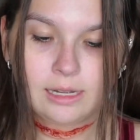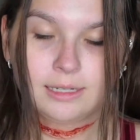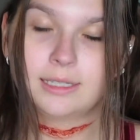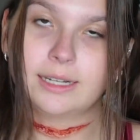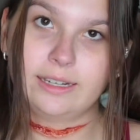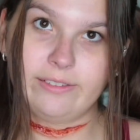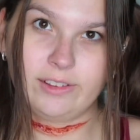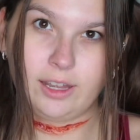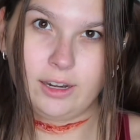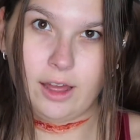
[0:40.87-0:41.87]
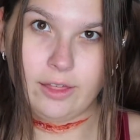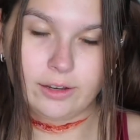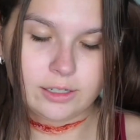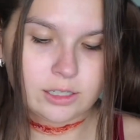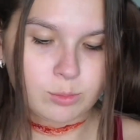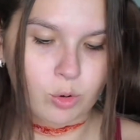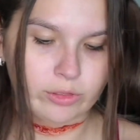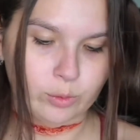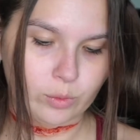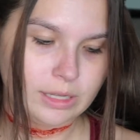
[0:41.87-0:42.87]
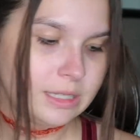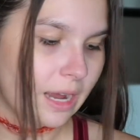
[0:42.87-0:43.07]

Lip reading: significant others more than once.